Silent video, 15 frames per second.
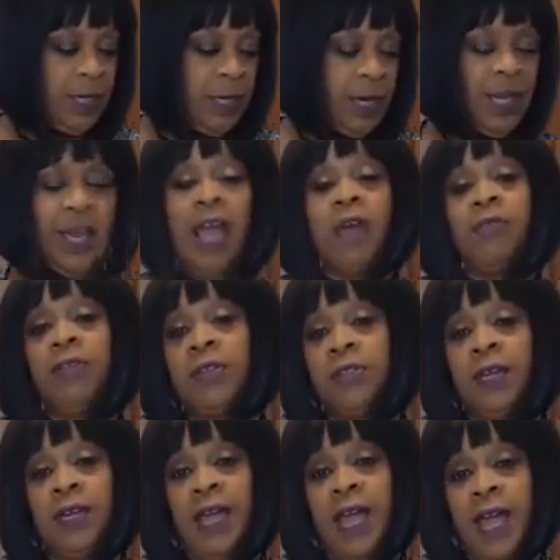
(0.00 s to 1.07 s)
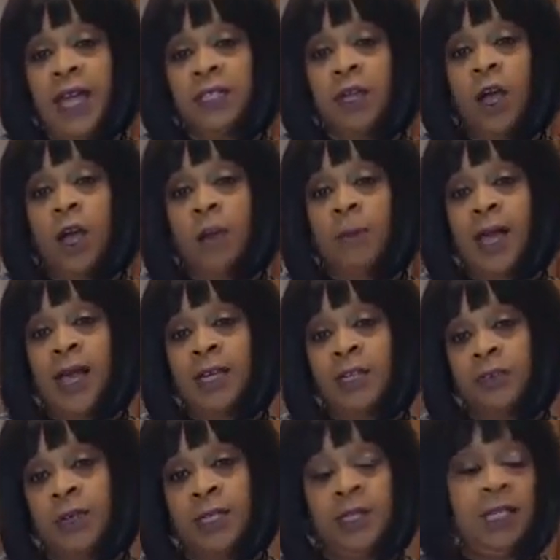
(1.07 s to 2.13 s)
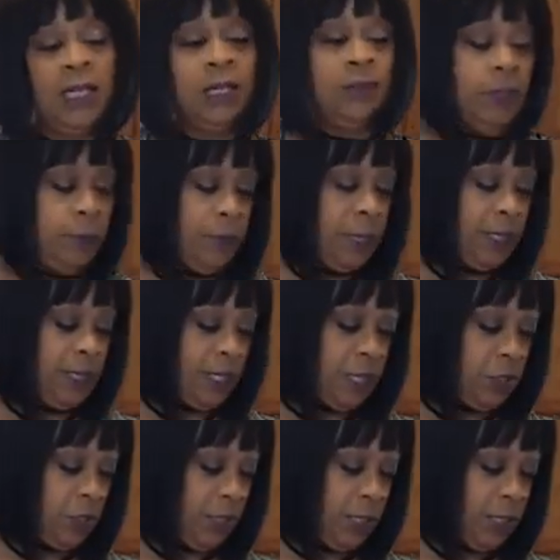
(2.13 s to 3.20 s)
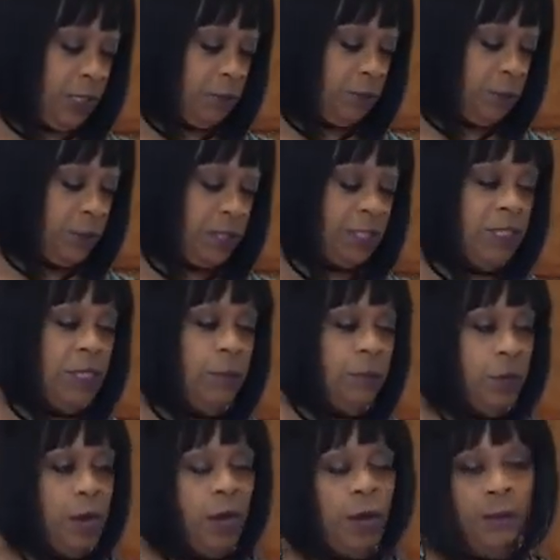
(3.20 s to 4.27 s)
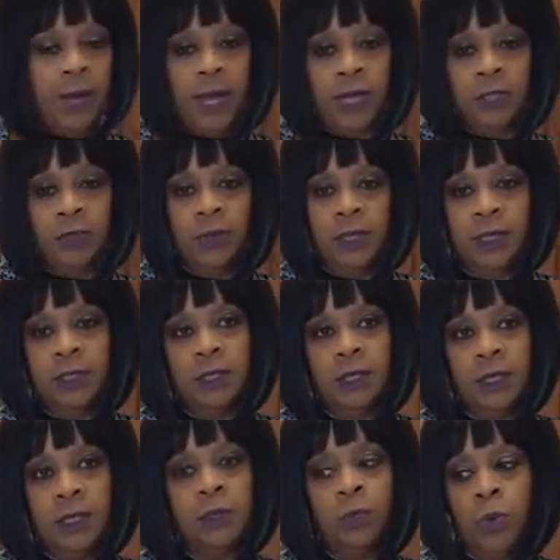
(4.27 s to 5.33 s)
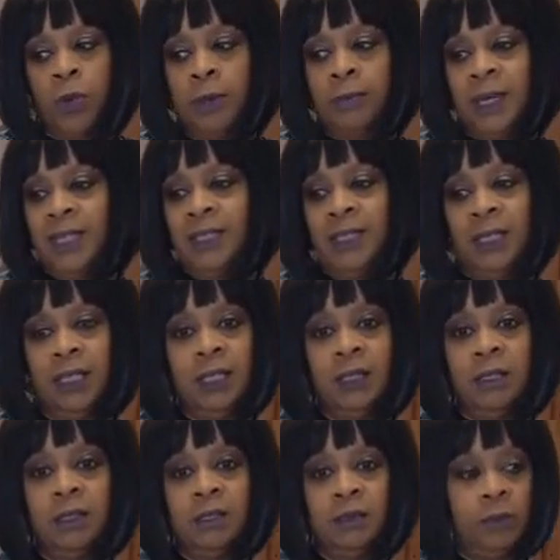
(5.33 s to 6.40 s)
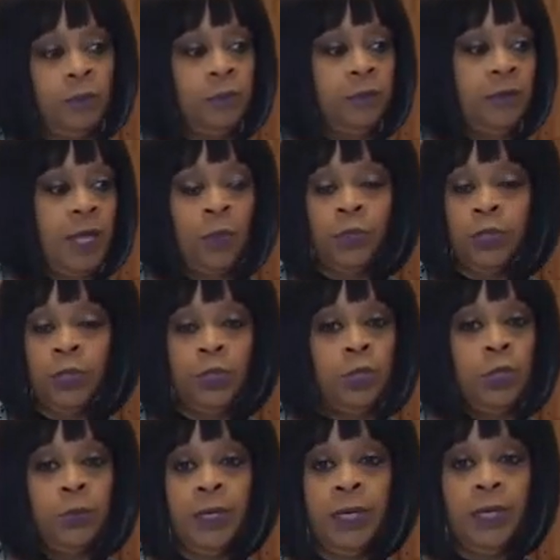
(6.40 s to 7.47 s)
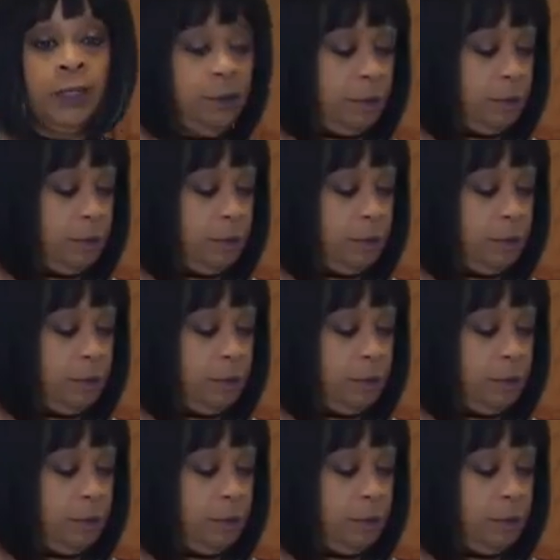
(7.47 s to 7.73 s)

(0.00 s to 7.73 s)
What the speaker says: Like everything has carbohydrates, even the meats that you eat. But the simple carbohydrates is what basically that will do you in.